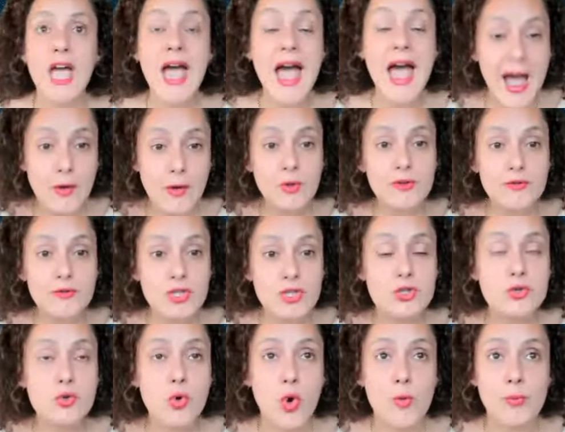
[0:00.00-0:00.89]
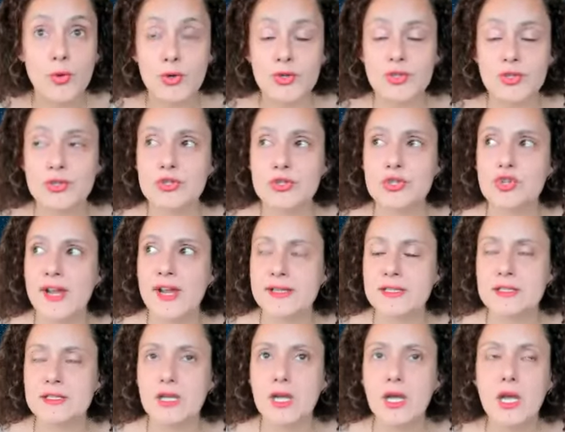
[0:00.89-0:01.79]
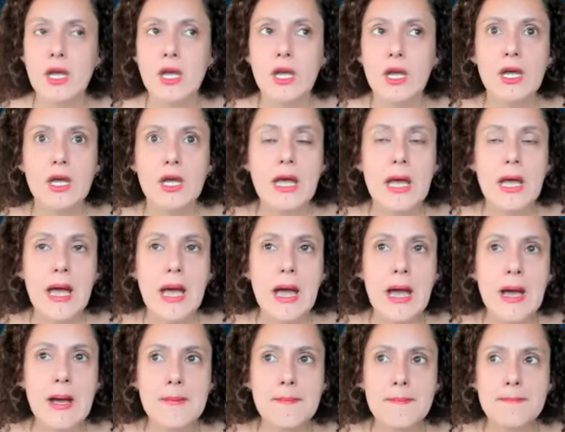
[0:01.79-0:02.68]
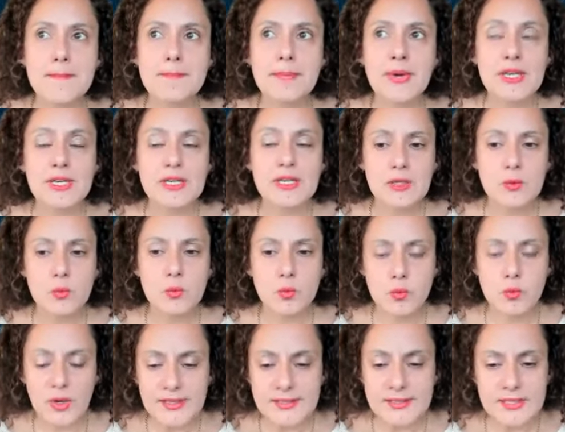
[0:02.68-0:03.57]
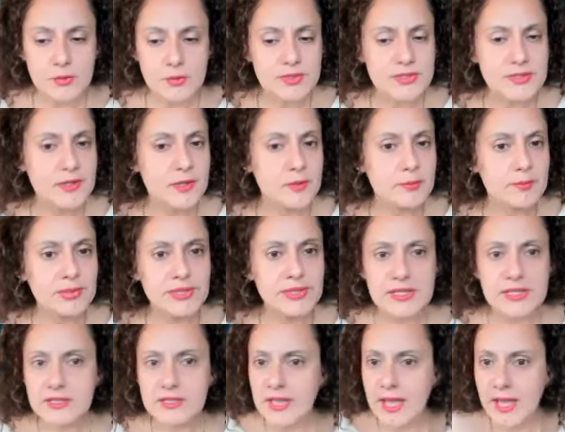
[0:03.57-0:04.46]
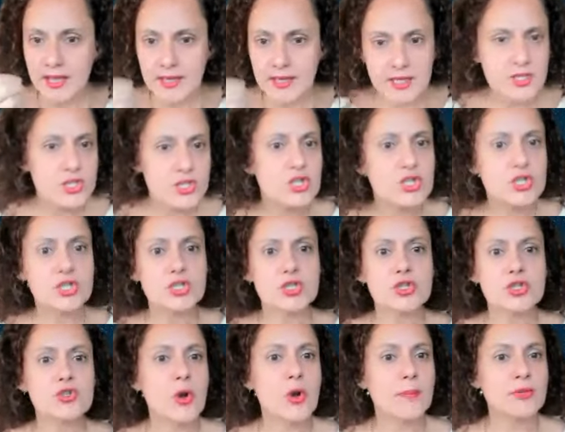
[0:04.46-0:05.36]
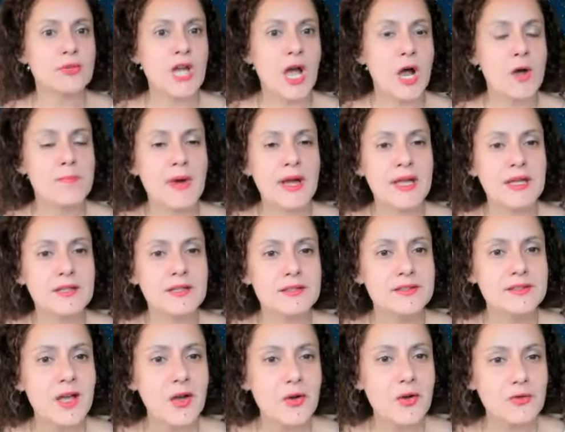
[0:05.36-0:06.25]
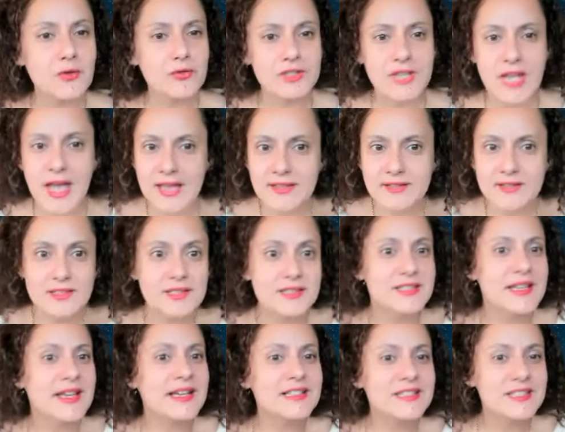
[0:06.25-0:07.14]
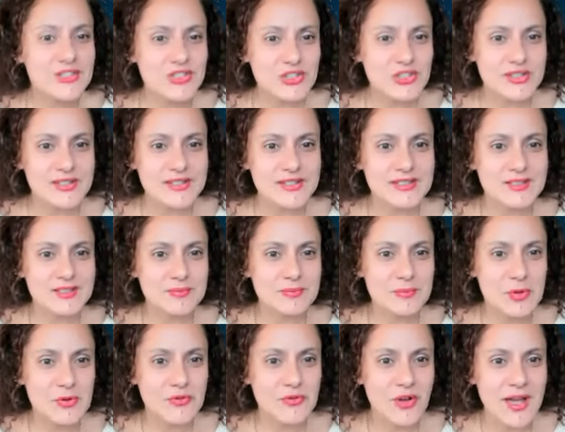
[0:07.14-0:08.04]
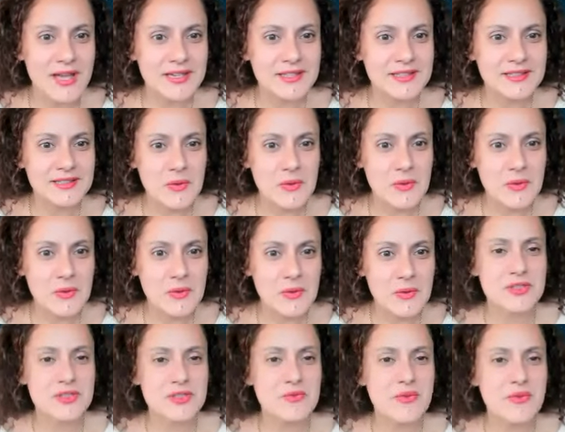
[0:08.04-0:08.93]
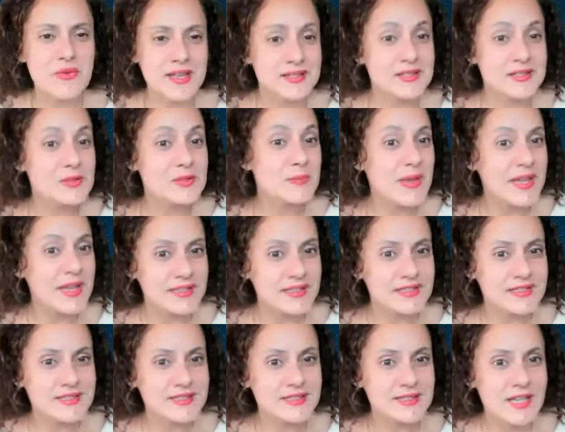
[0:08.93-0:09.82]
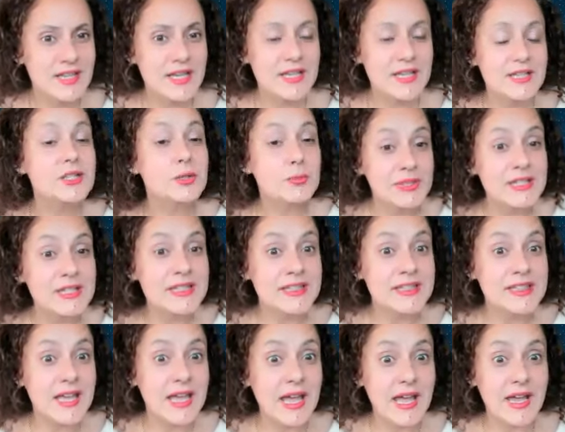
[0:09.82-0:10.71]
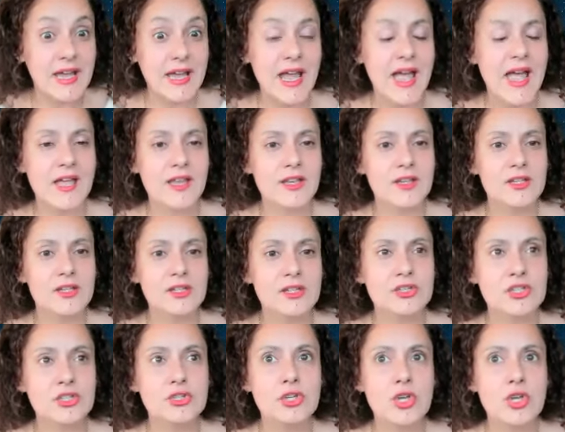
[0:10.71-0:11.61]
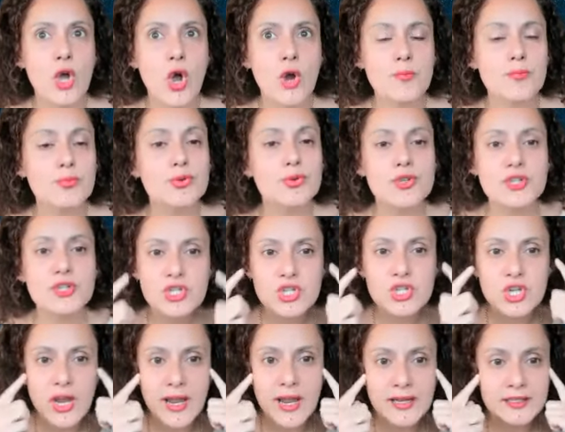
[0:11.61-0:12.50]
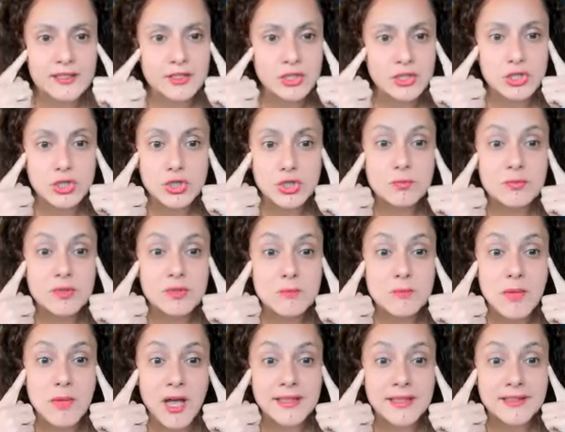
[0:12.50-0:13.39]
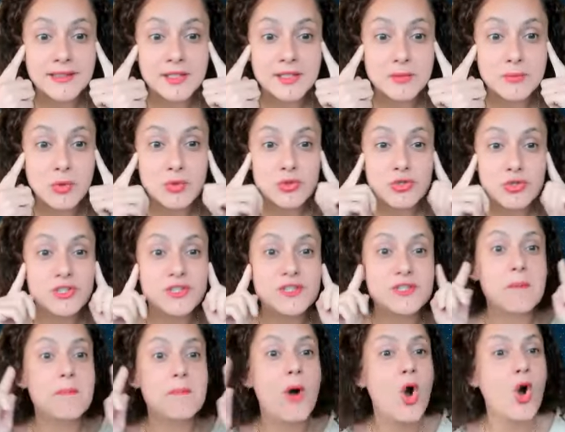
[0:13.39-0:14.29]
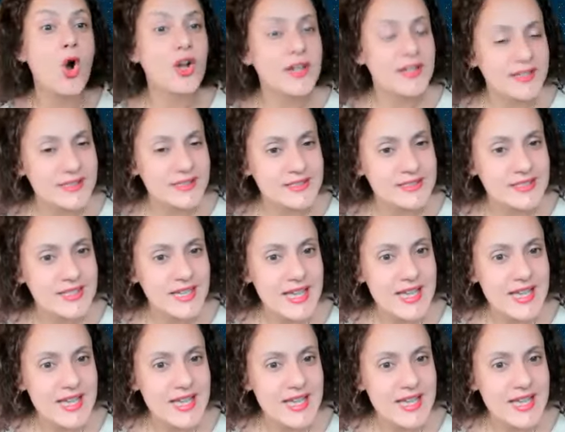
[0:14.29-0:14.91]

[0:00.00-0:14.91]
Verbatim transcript: out of the trauma and the stress. Um, but once it was complete, that energy just dropped out by itself. It has an intelligence, provided that we're in the right space to be there and mm-hmm. to not project the human mind and emotions upon it,